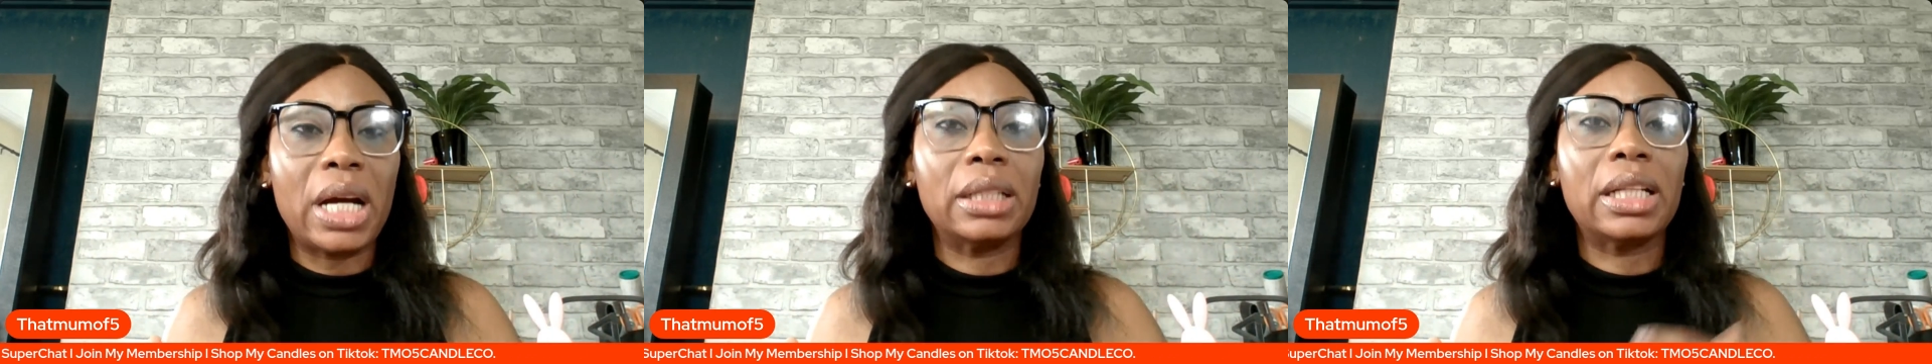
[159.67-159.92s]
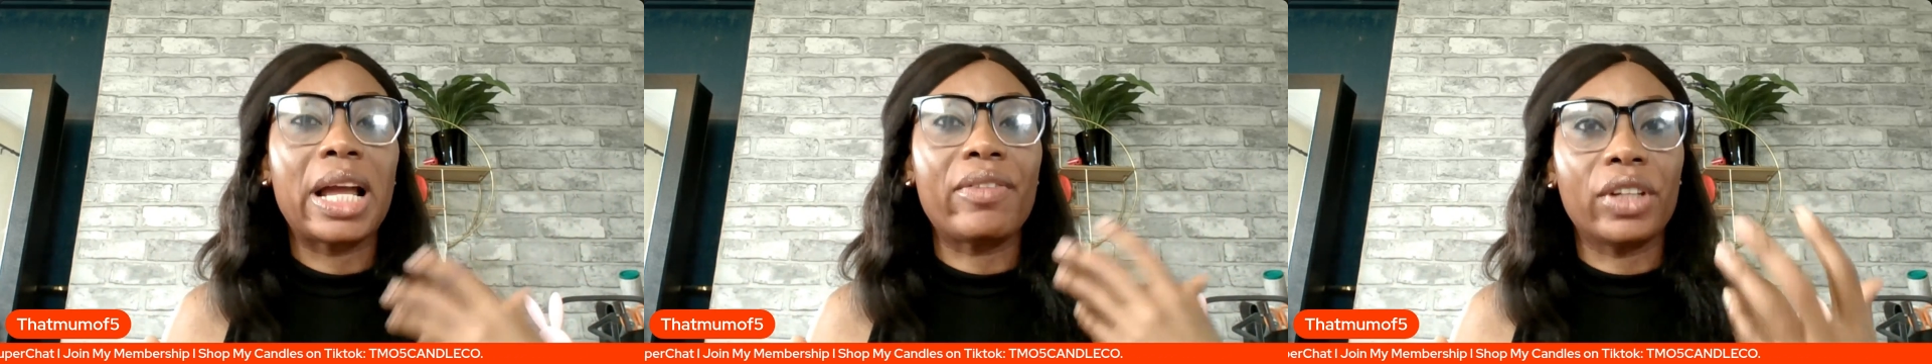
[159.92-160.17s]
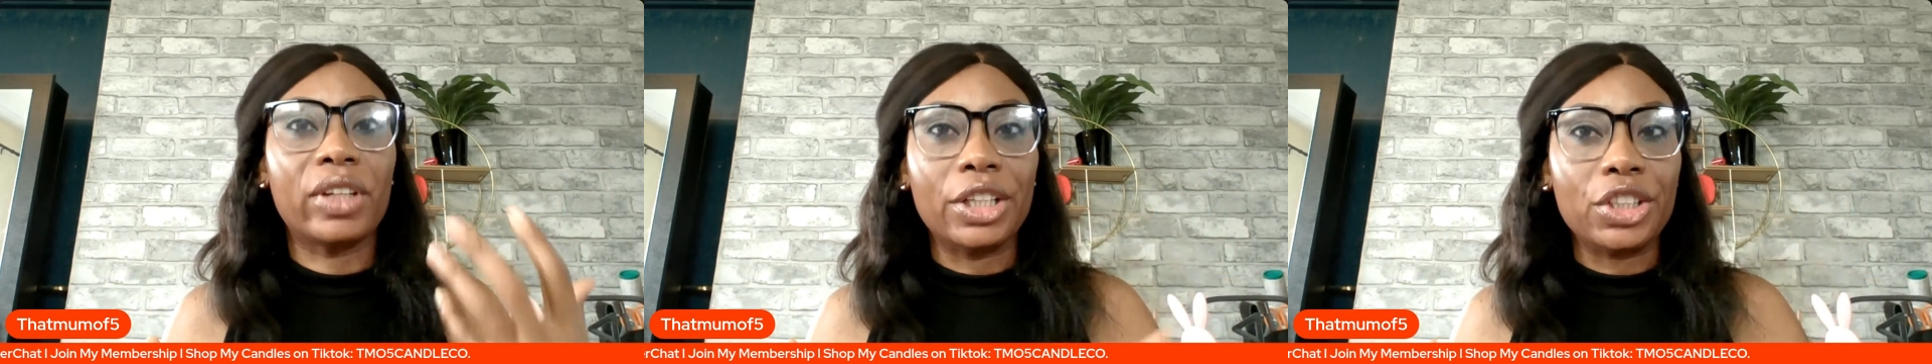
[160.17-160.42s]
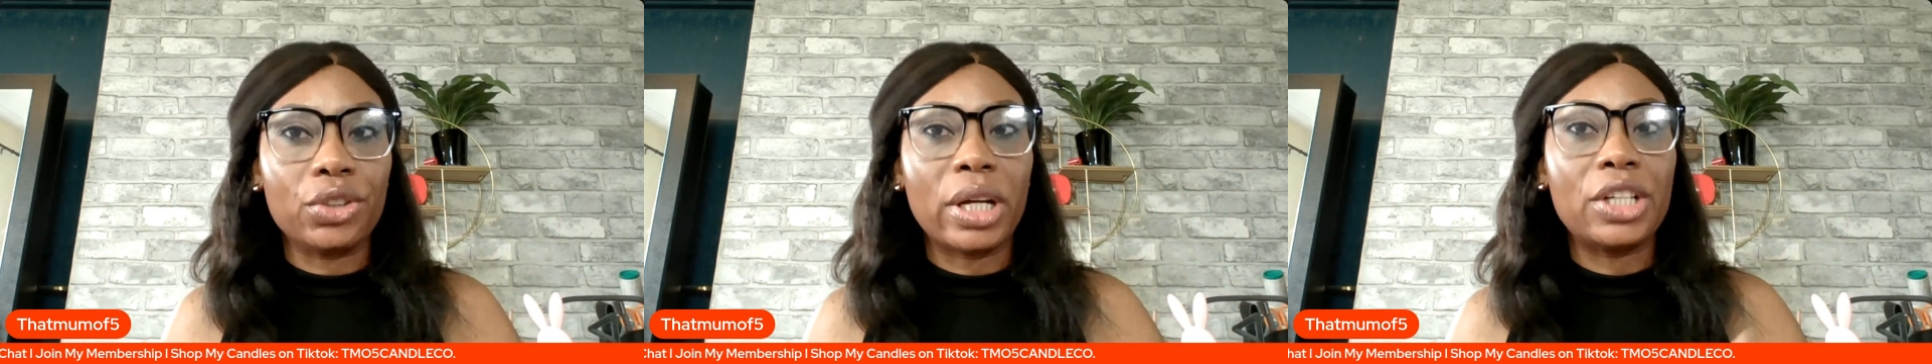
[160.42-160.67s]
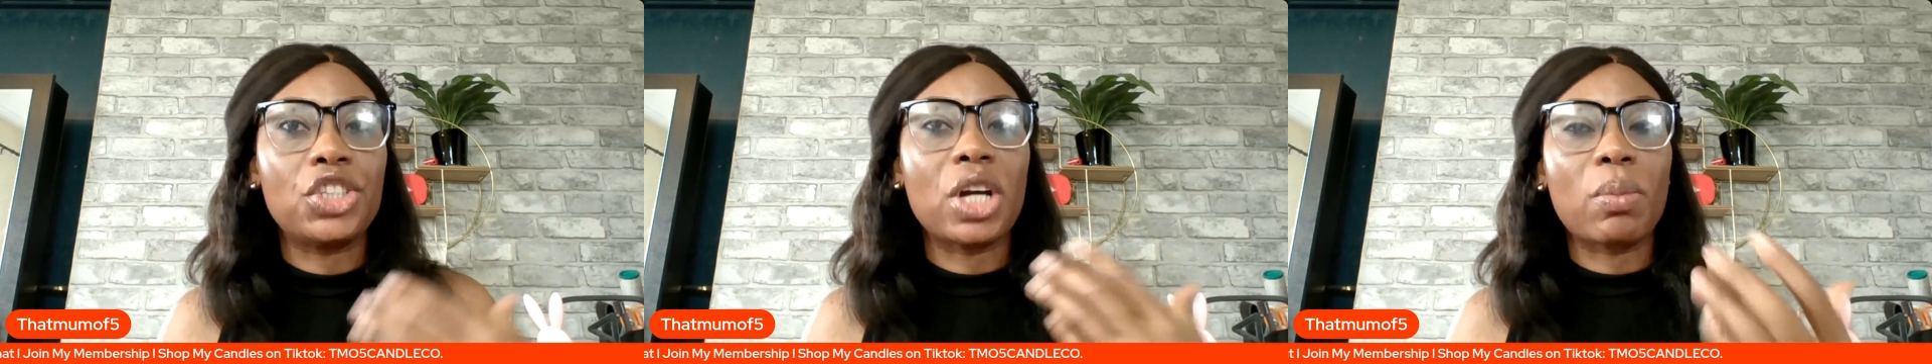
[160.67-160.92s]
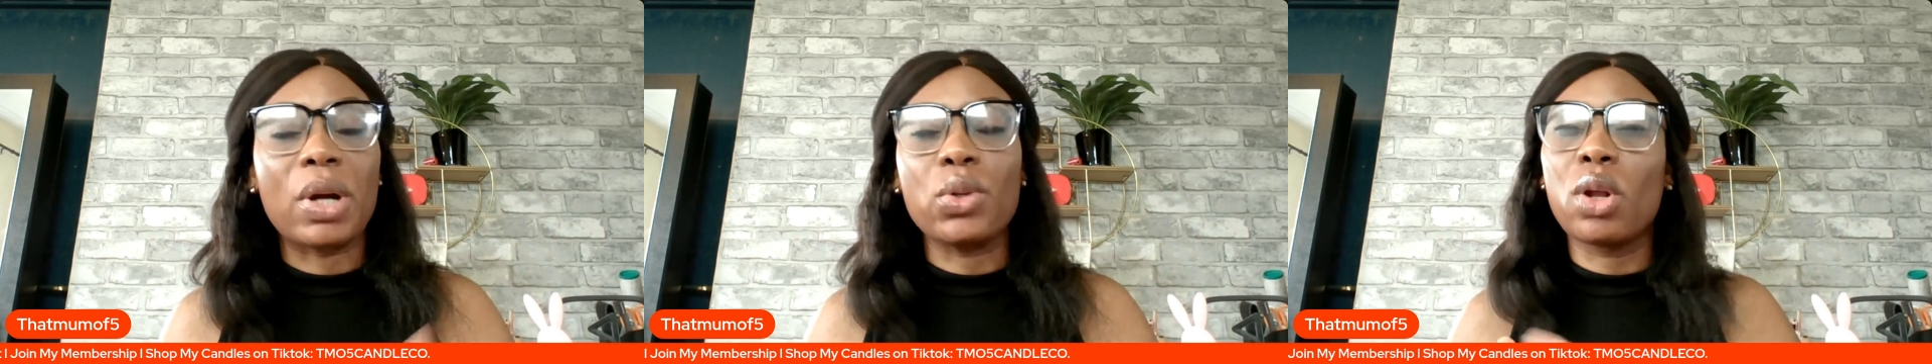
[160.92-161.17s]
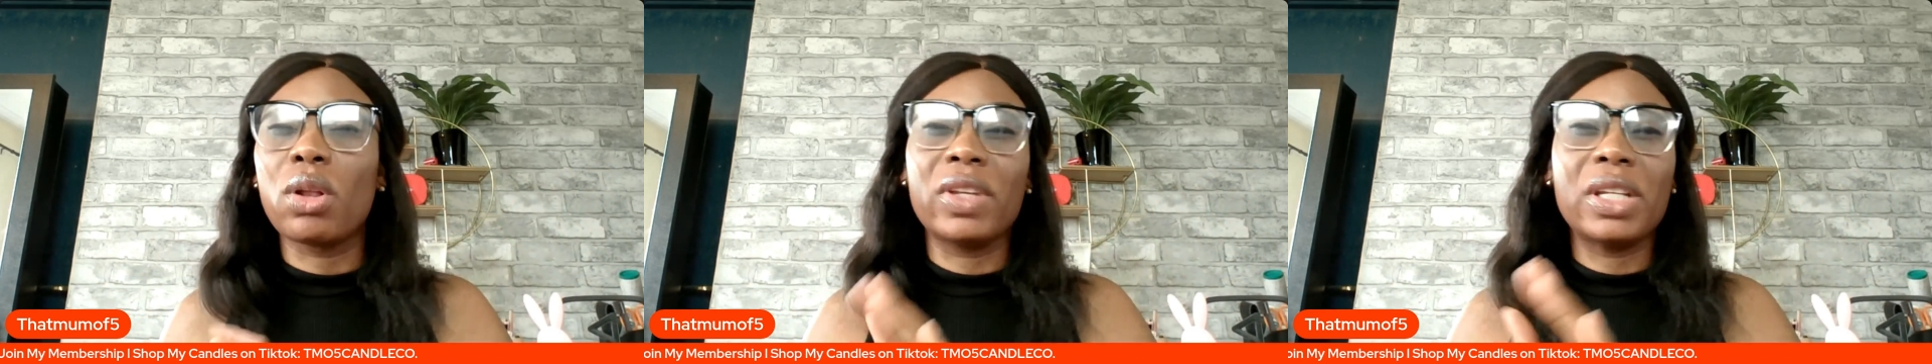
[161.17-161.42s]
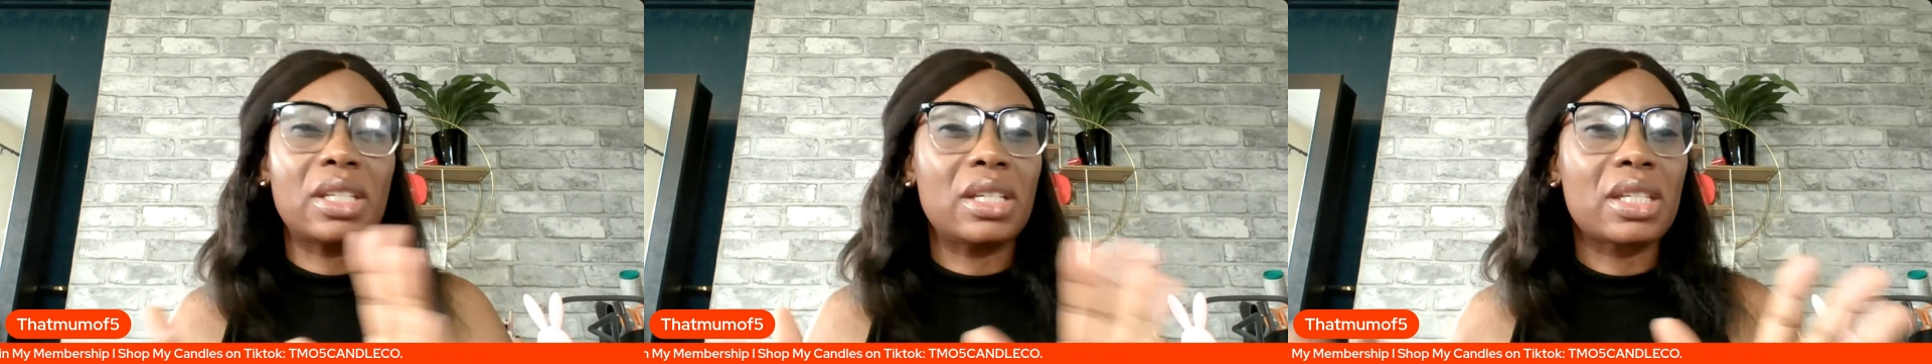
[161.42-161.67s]
and life in Nigeria, Japan, all of
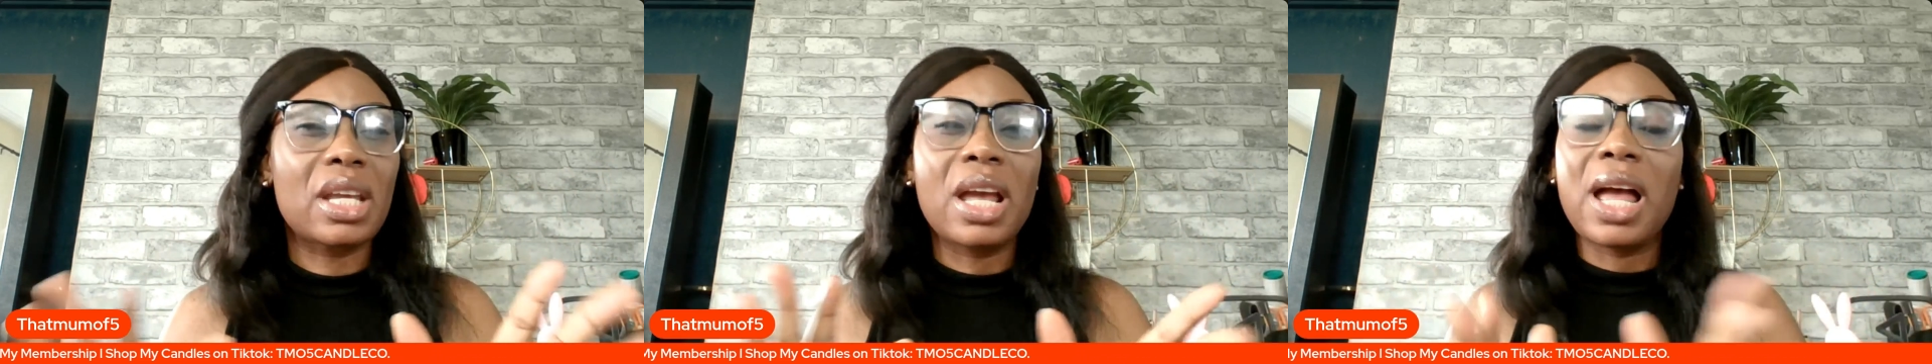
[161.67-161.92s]
these things.